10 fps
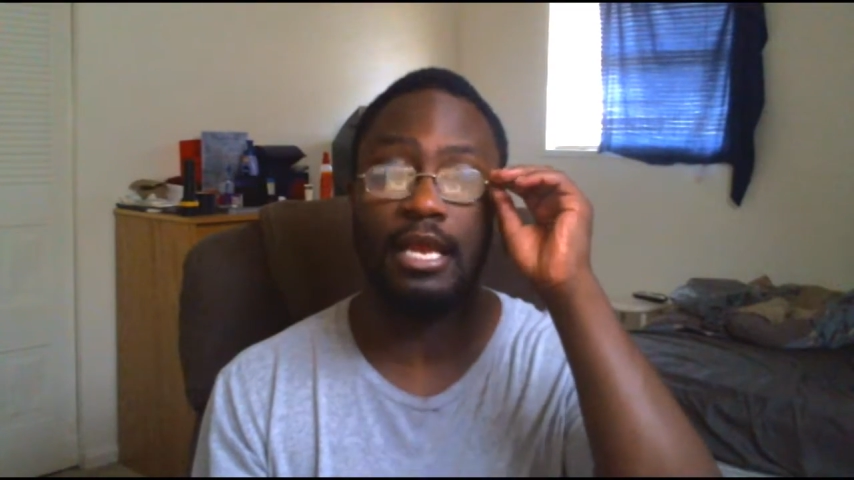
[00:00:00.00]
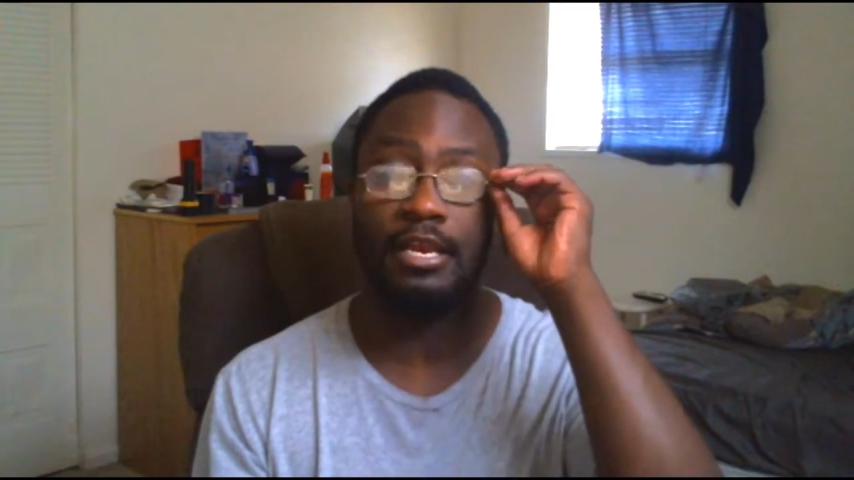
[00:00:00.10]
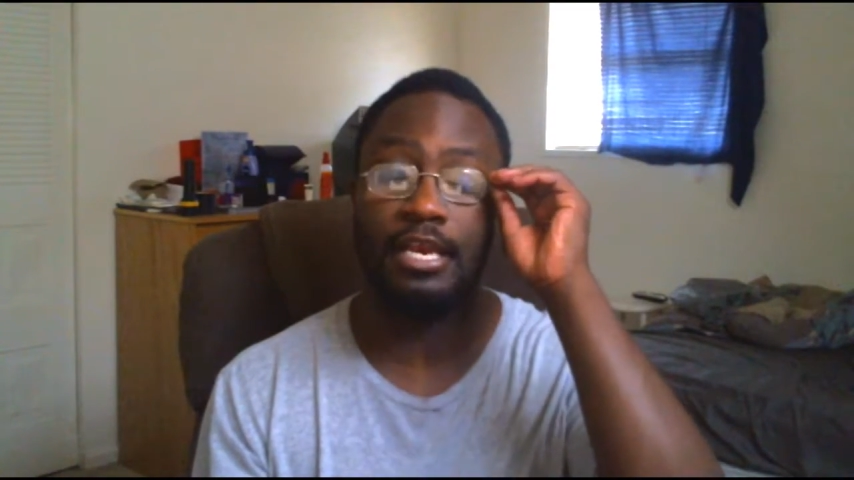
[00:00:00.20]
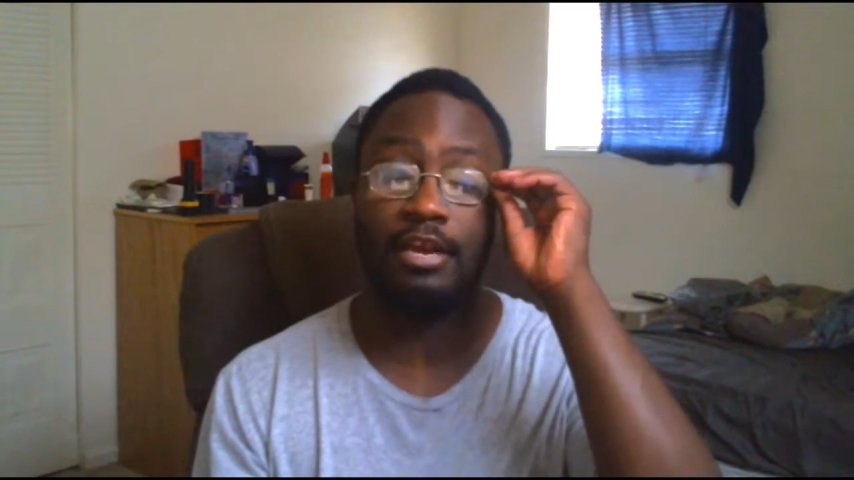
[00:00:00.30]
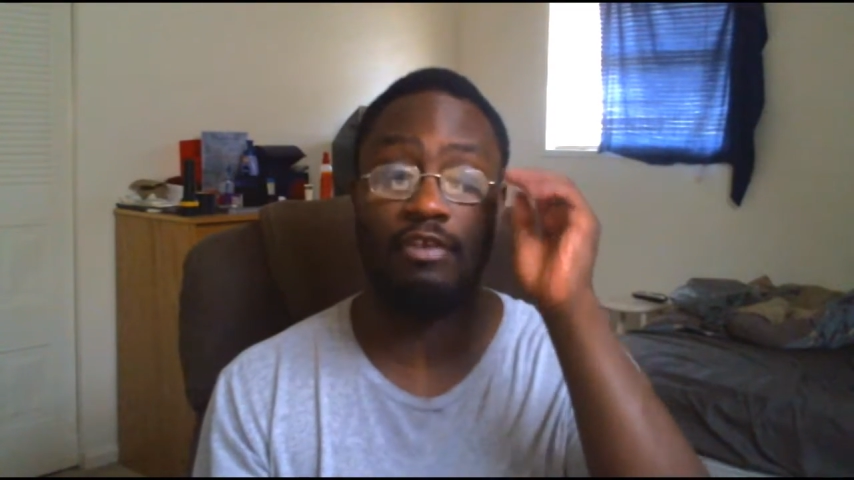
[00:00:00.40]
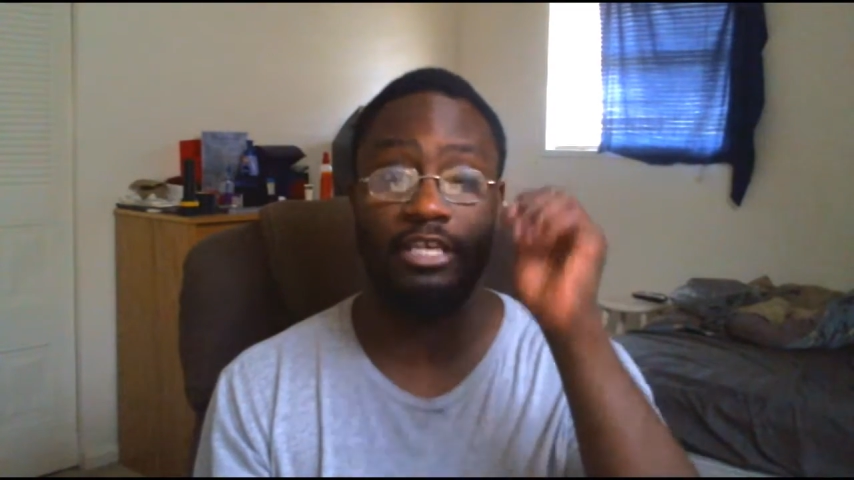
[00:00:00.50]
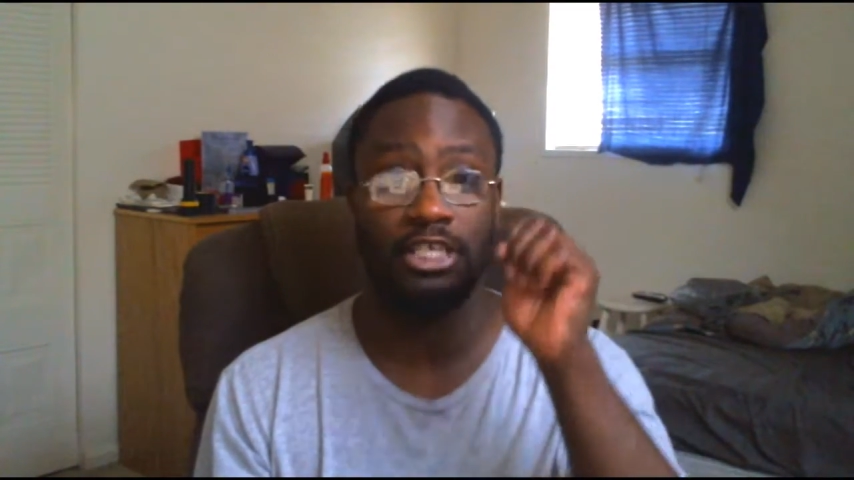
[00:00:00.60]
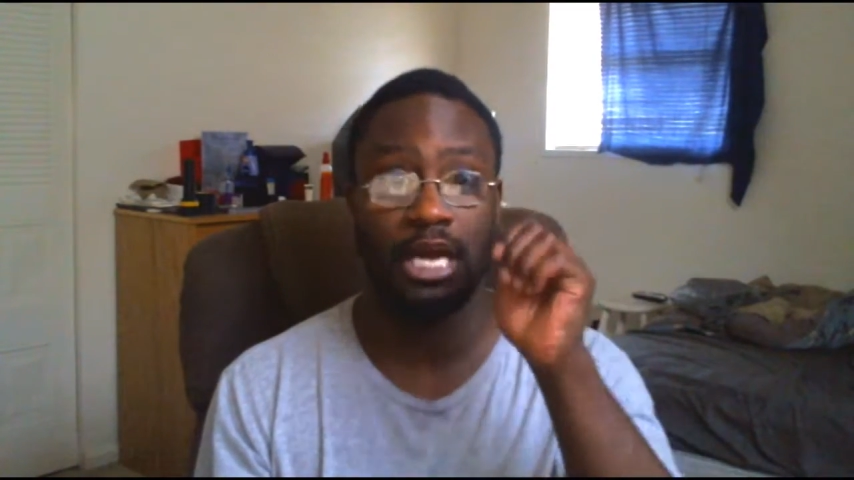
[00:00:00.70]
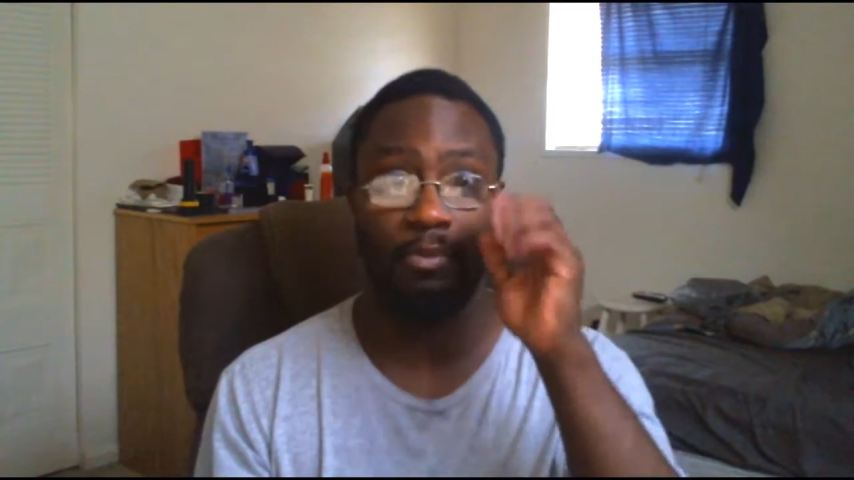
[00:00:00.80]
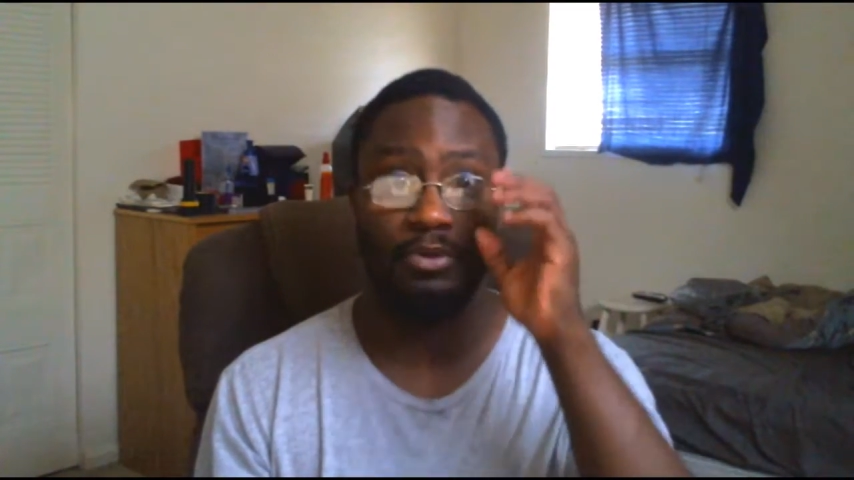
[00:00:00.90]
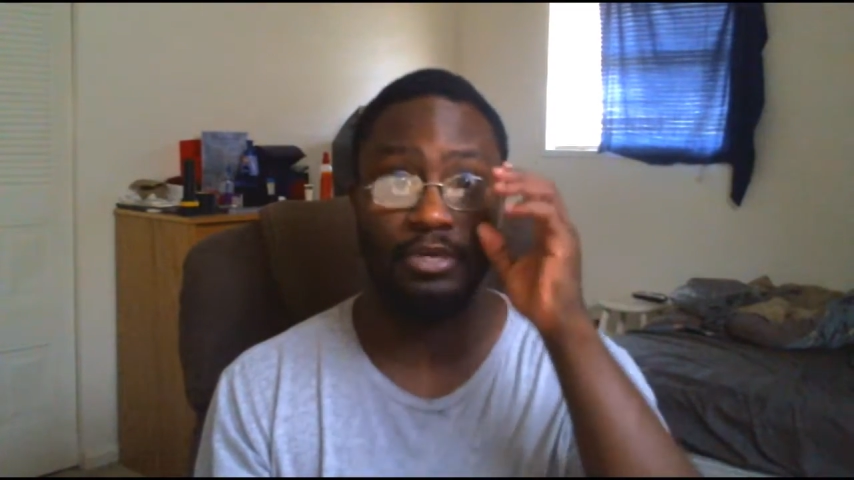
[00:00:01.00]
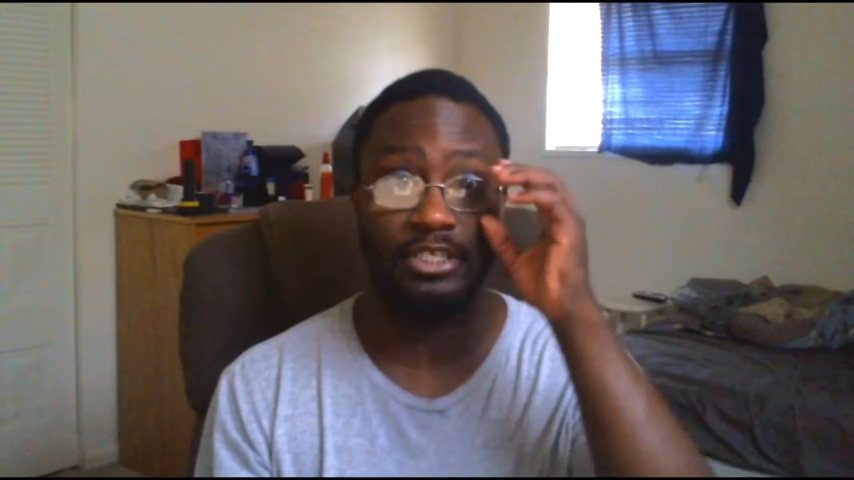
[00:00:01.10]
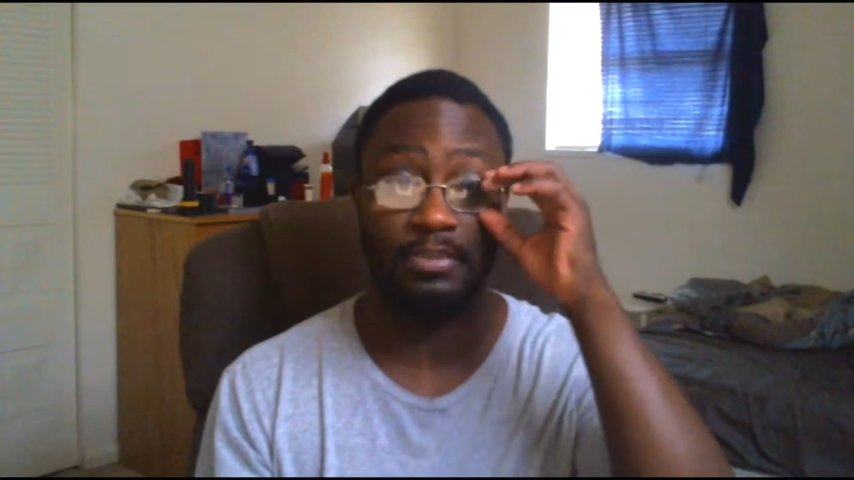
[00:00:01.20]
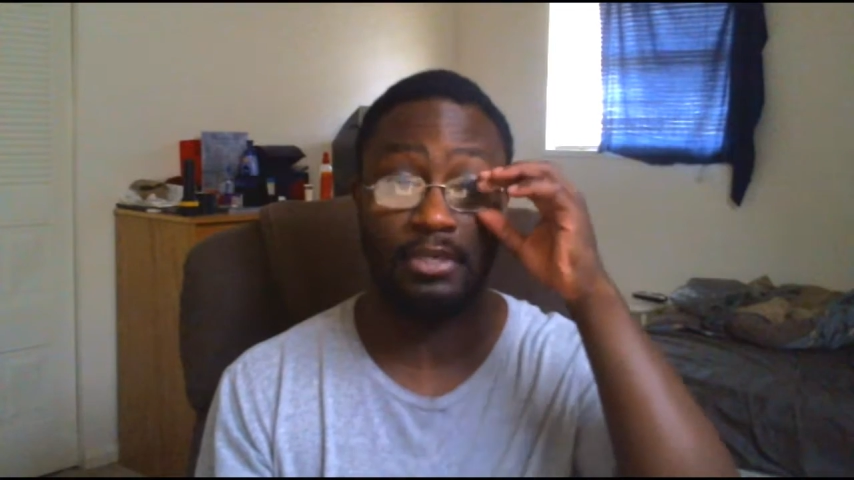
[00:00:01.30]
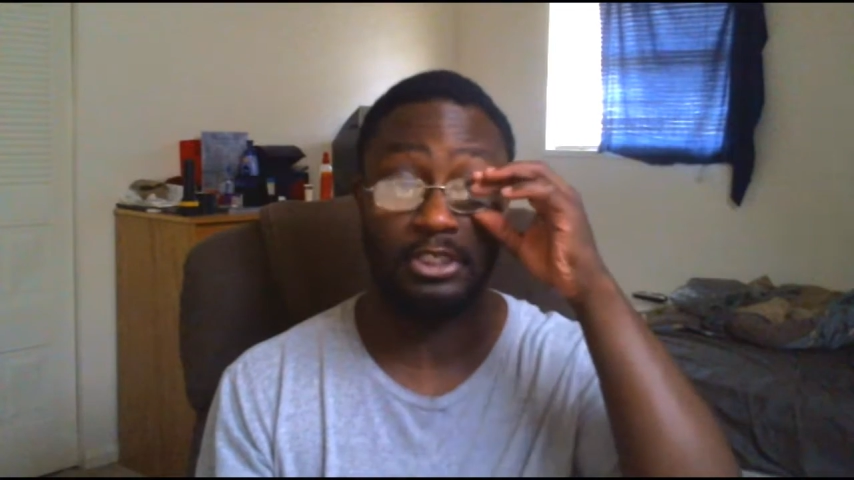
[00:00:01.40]
did a great job on
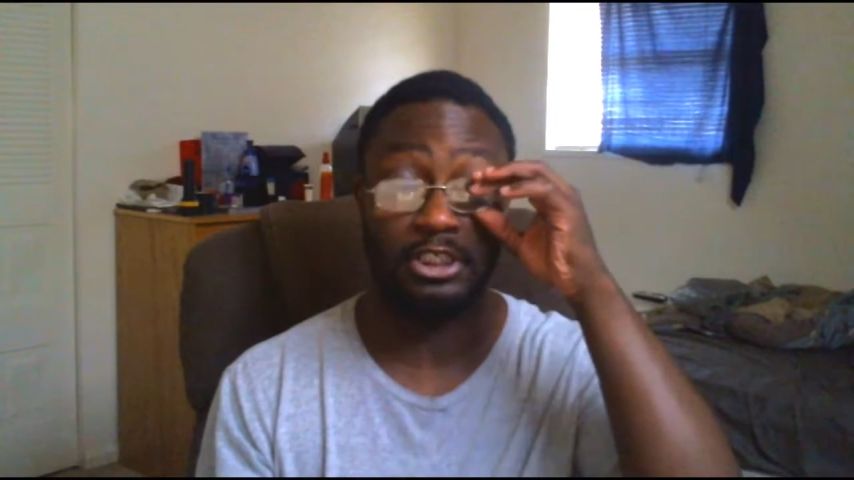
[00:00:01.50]
this book.